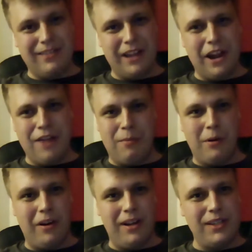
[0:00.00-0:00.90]

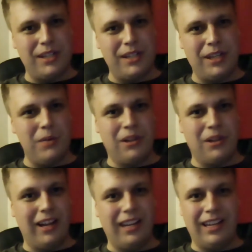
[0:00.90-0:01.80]
overpriced to use
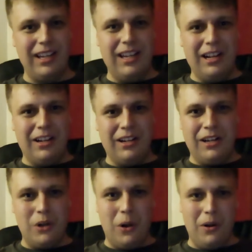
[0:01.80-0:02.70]

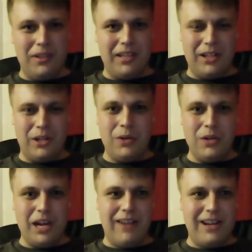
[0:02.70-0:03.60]
controllers that are 2
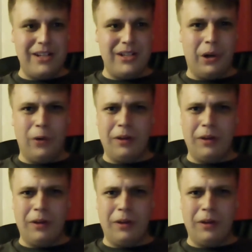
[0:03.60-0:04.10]
generations old.